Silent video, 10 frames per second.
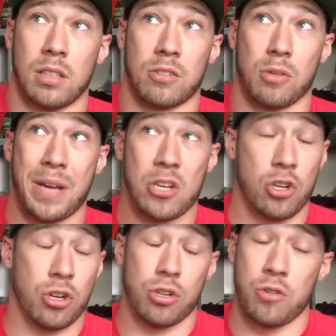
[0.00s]
So make
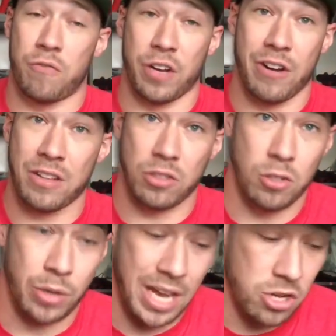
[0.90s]
sure you figure out the
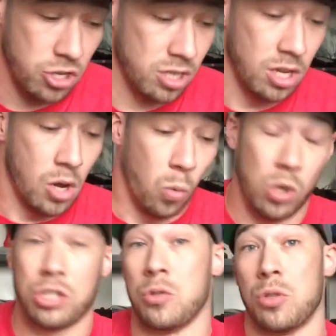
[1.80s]
location.
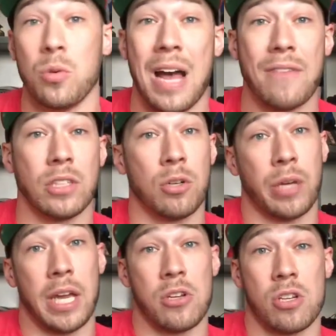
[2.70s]
Once you do have a
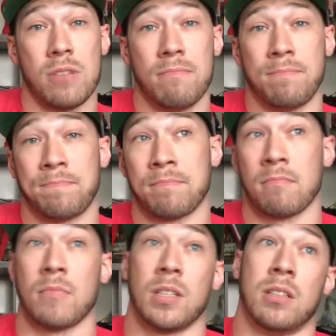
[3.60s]
location,
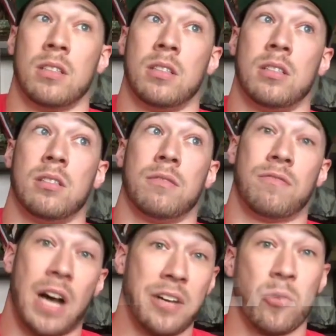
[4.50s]

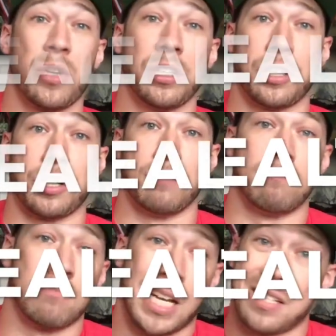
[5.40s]
find a realtor.
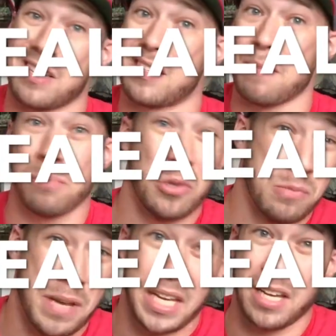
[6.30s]
That's as simple
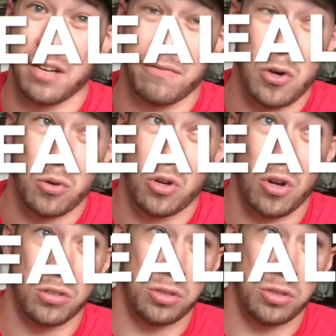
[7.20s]
as making a phone call